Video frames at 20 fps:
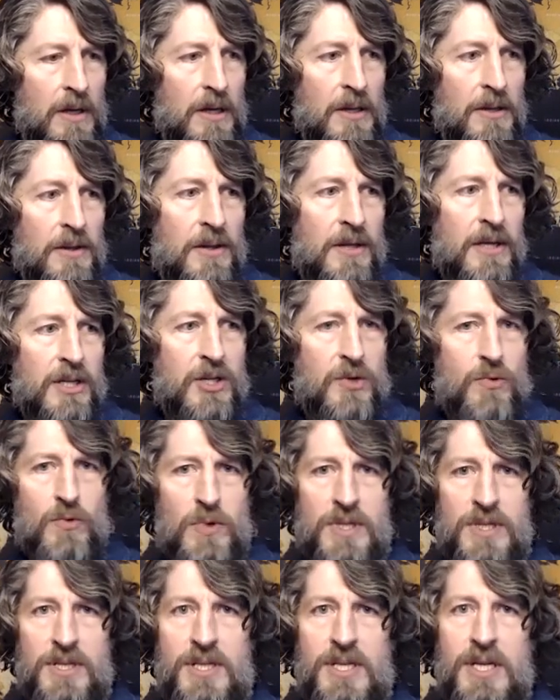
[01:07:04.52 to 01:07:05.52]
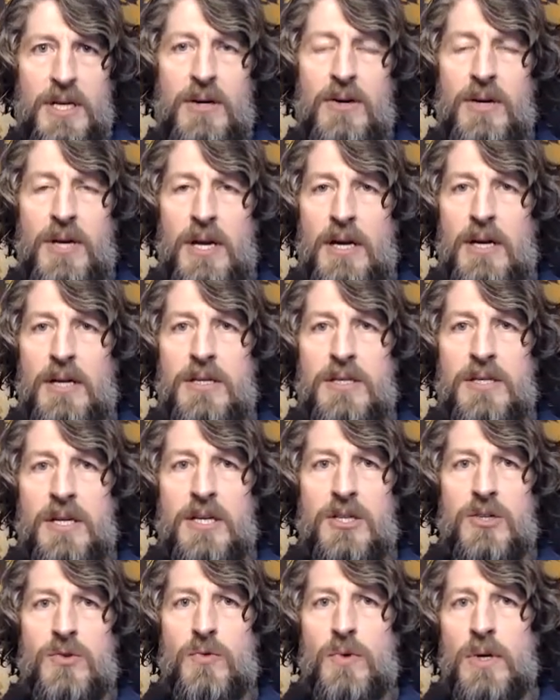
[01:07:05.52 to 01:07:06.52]
this resilience
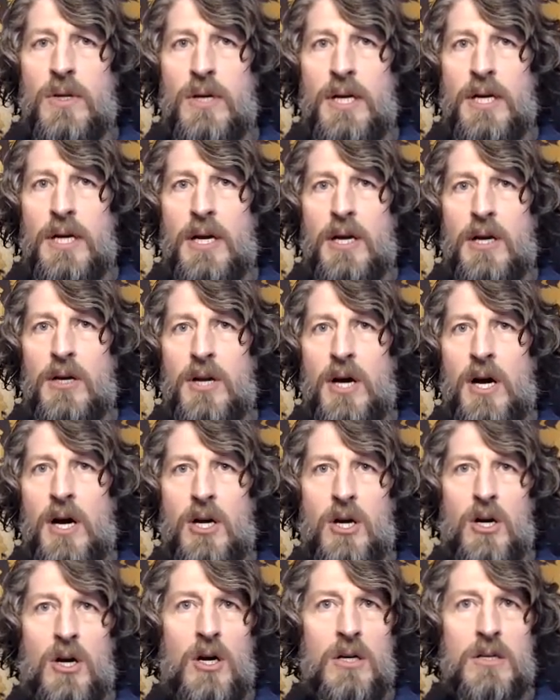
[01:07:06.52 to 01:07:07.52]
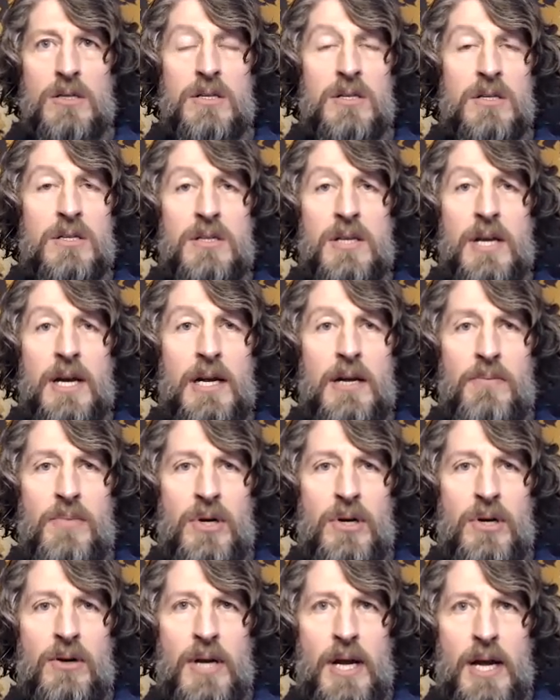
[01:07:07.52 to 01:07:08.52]
is really not called
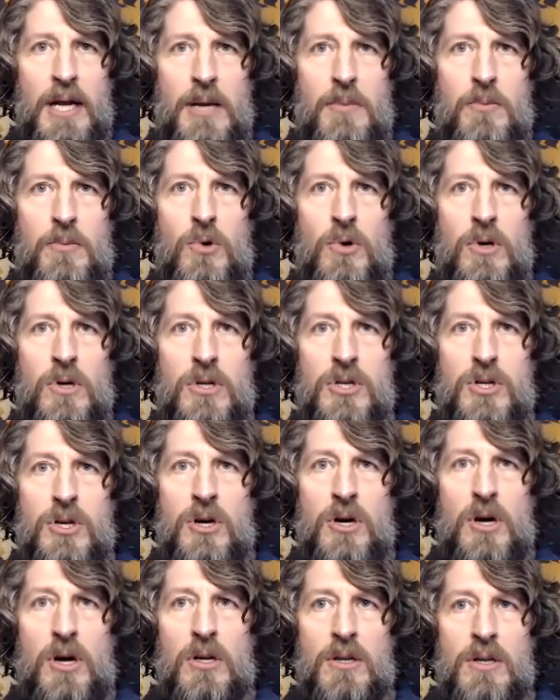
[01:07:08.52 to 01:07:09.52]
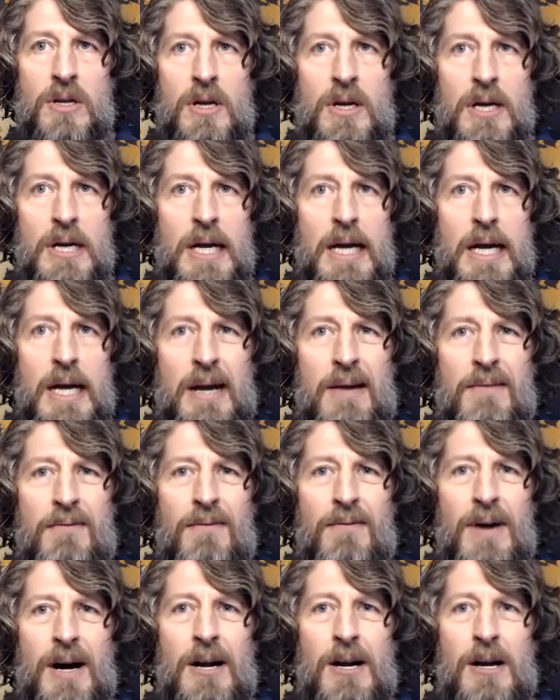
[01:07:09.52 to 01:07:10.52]
sustainability anymore. It's called
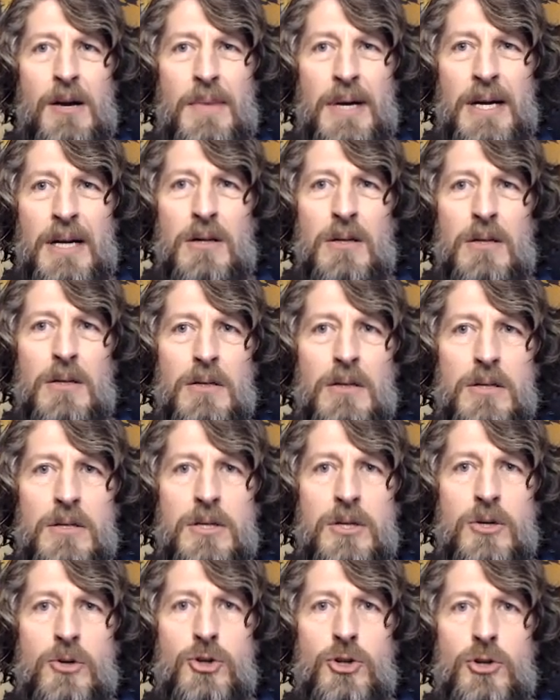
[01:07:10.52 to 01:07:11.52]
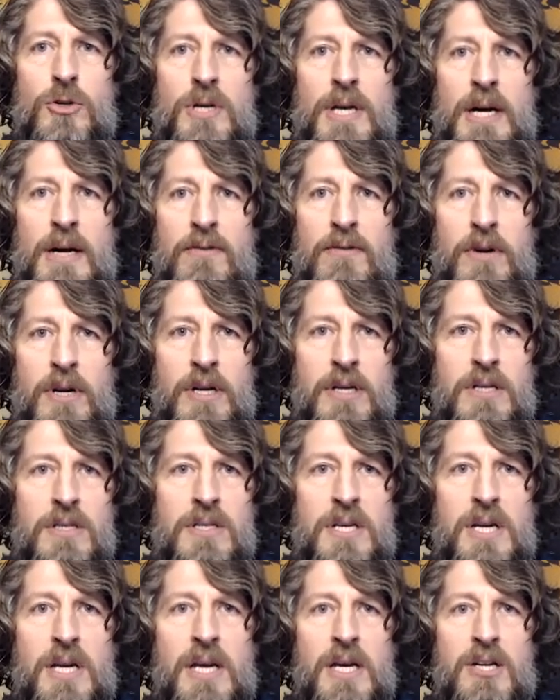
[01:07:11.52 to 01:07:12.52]
environmental social
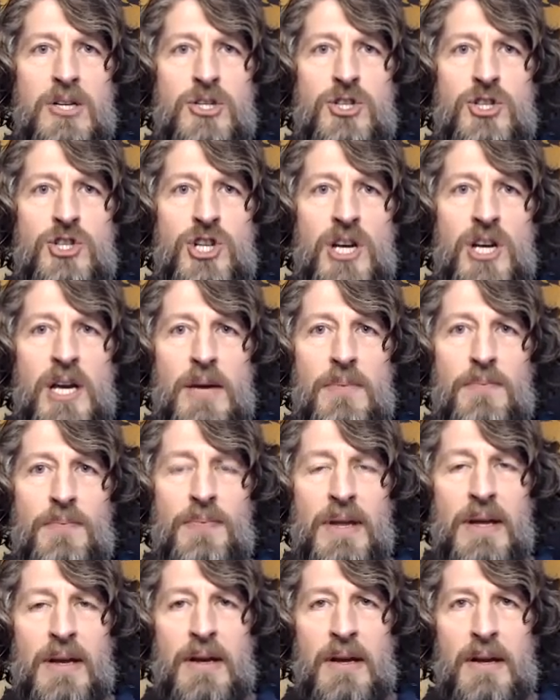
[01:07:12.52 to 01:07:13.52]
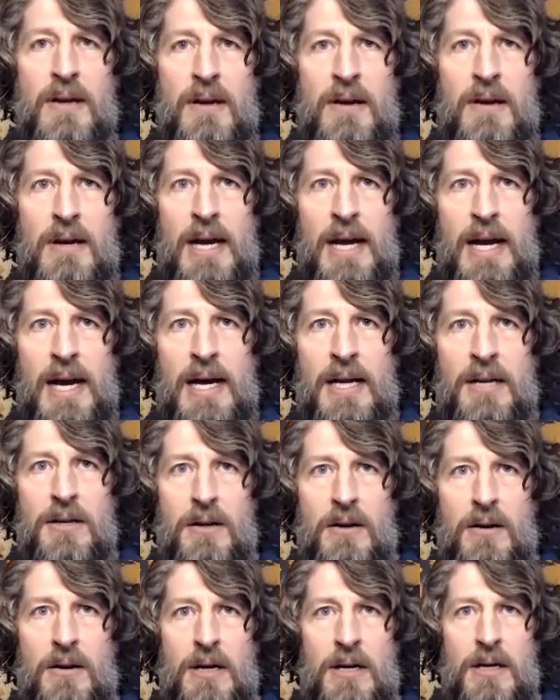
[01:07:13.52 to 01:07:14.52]
governance, E S G.
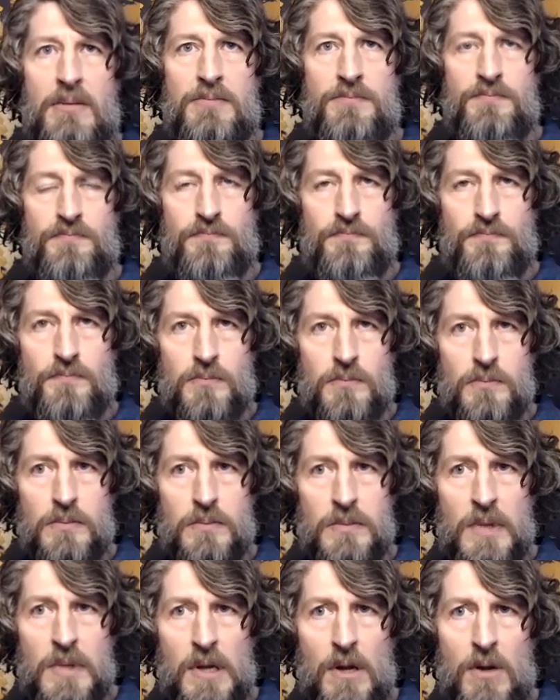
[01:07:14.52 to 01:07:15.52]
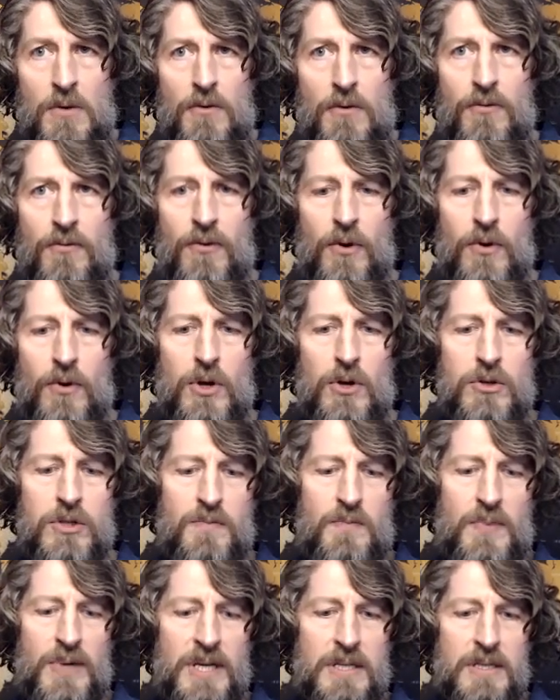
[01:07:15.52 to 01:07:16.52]
And um, for those
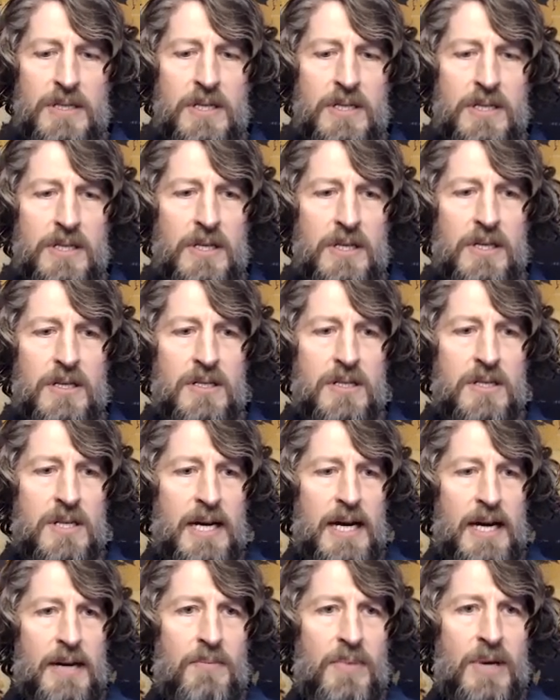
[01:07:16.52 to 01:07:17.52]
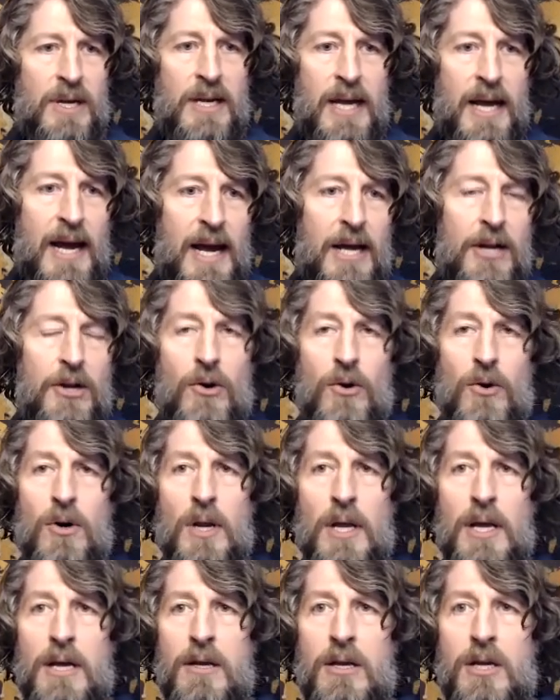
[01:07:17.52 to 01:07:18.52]
businesses that began
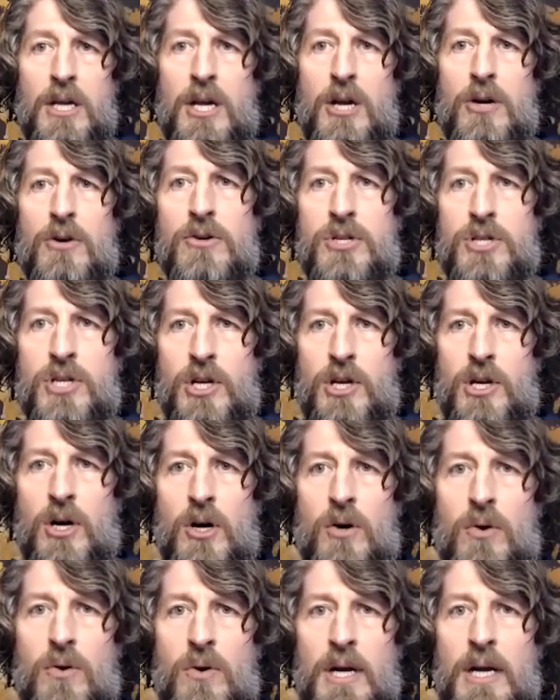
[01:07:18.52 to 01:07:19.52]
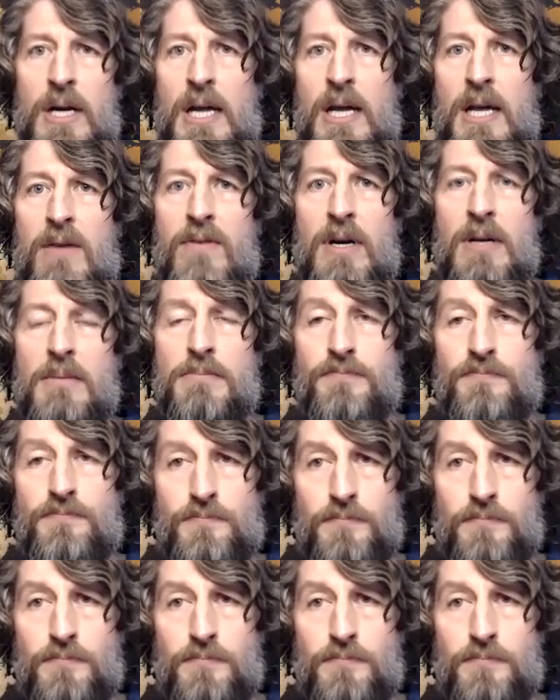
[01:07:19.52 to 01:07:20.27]
early years ago, and even